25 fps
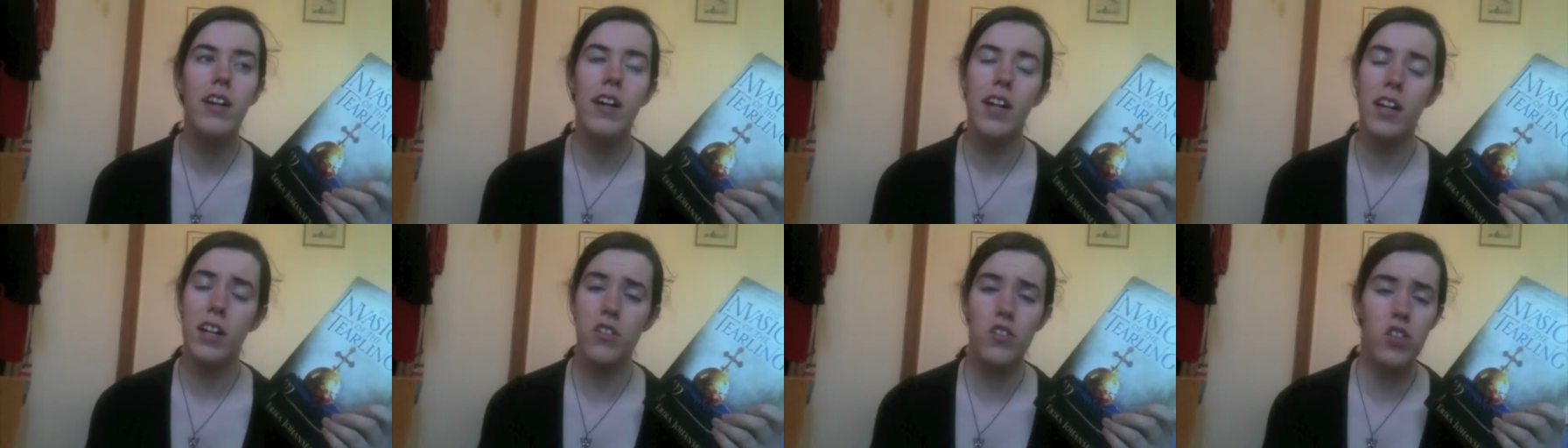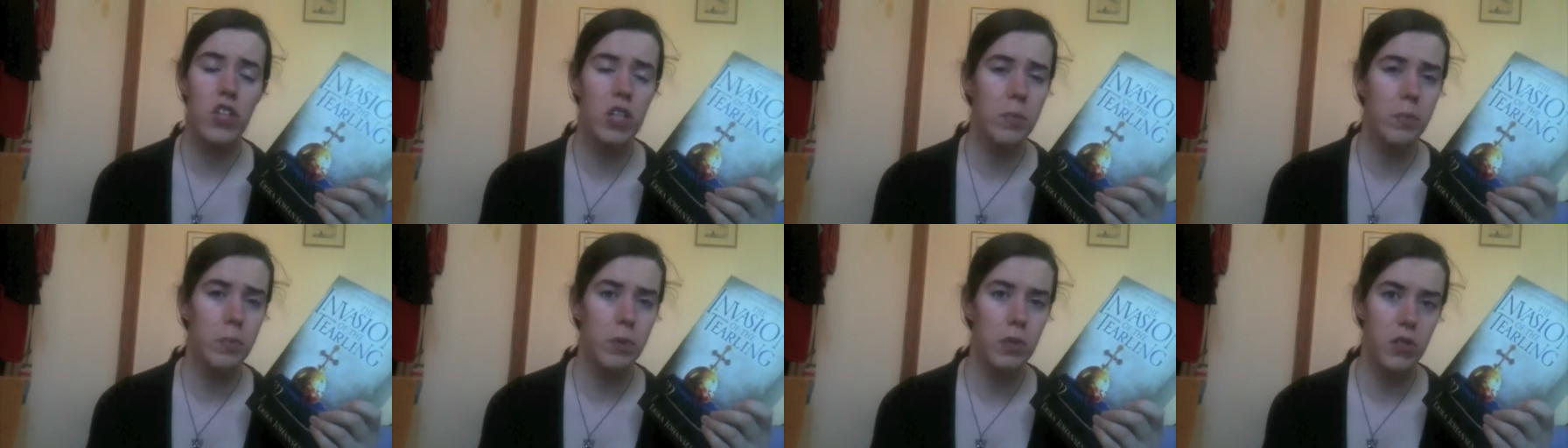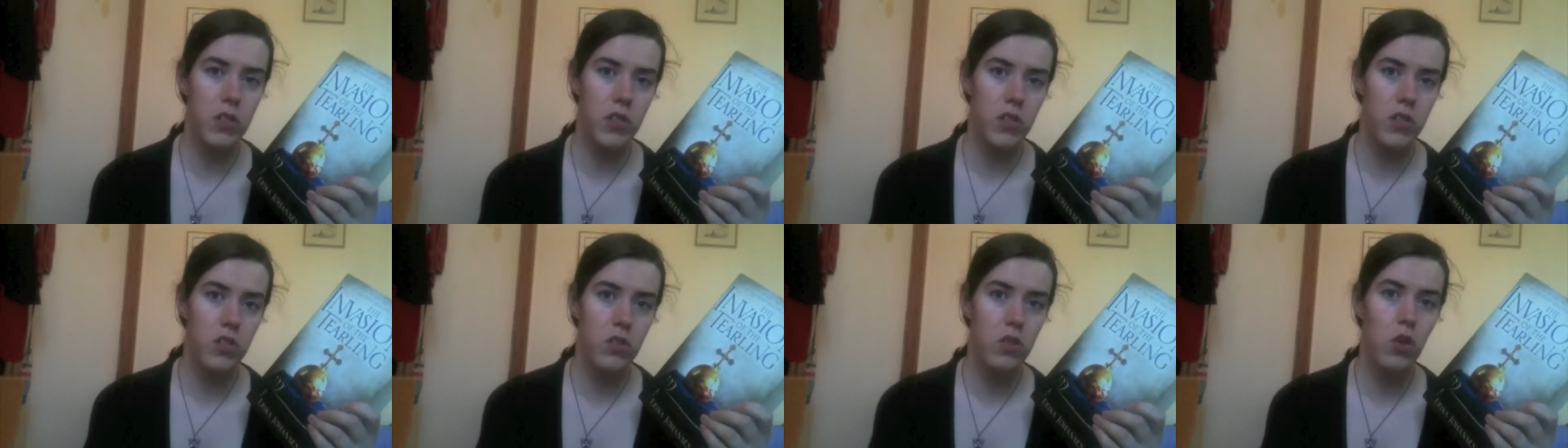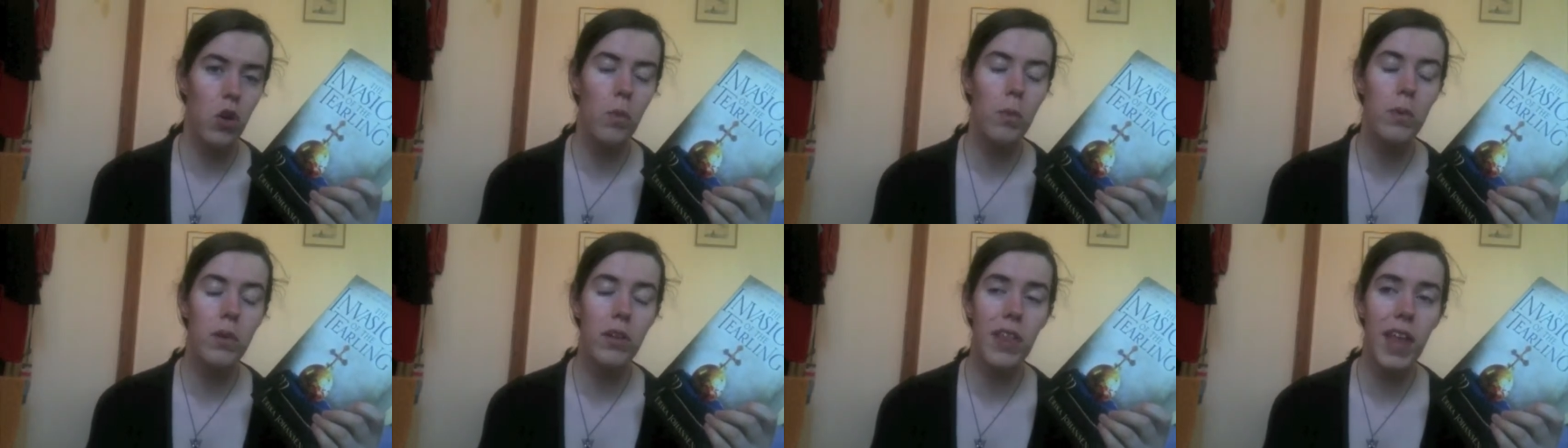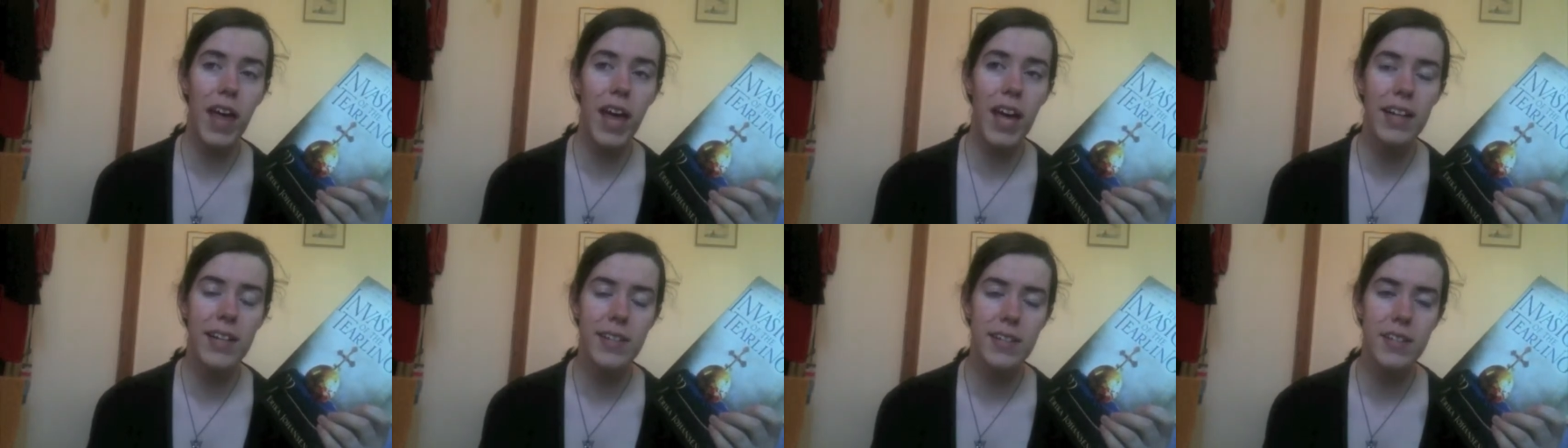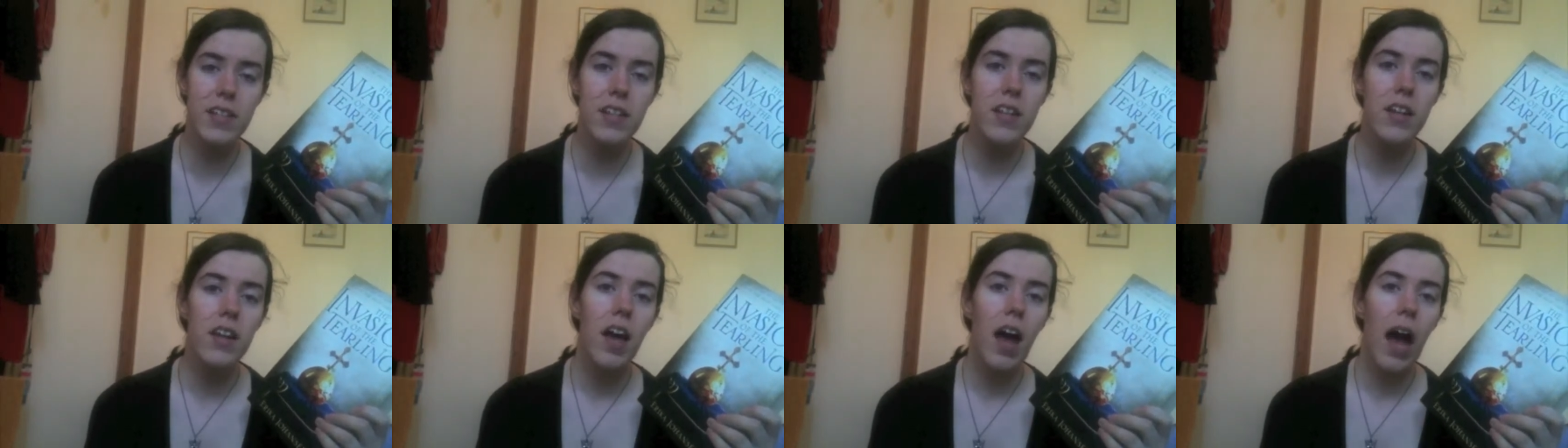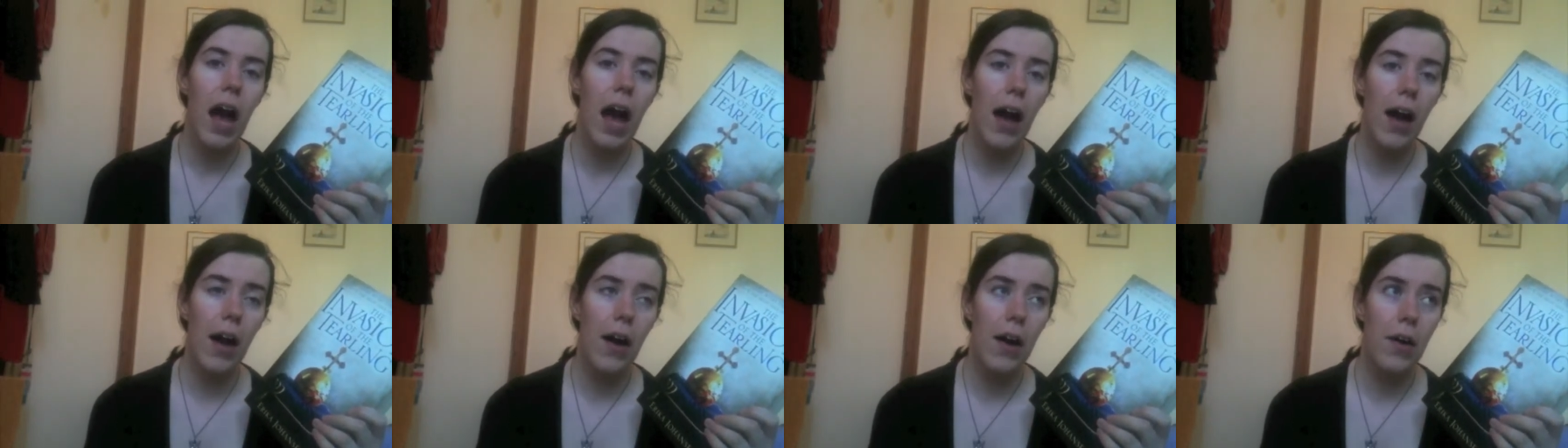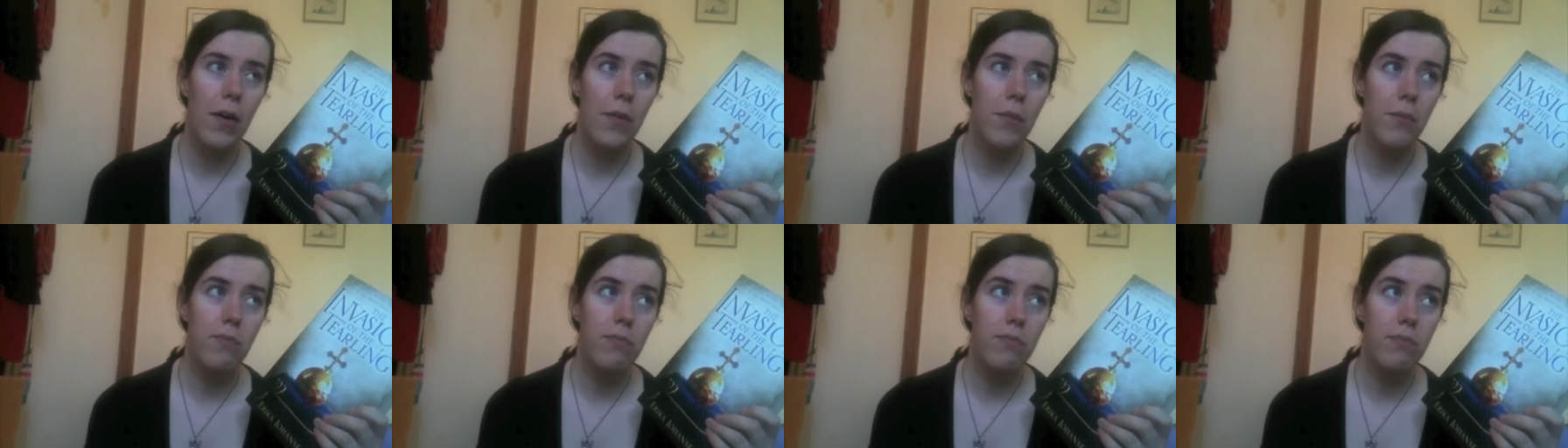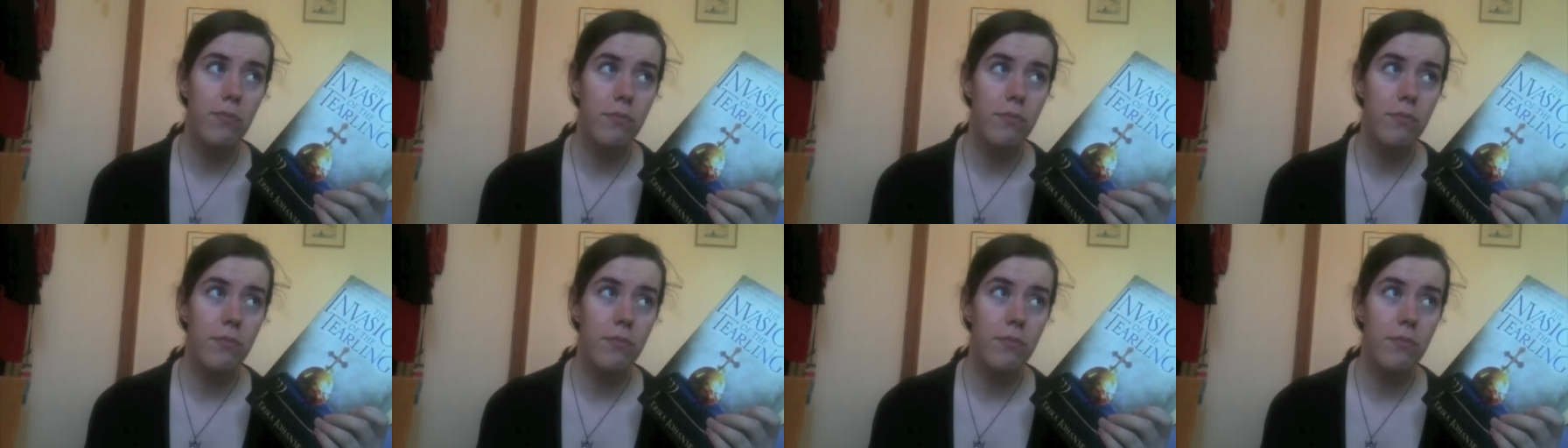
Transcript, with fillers: and she puts a stop to that. Um,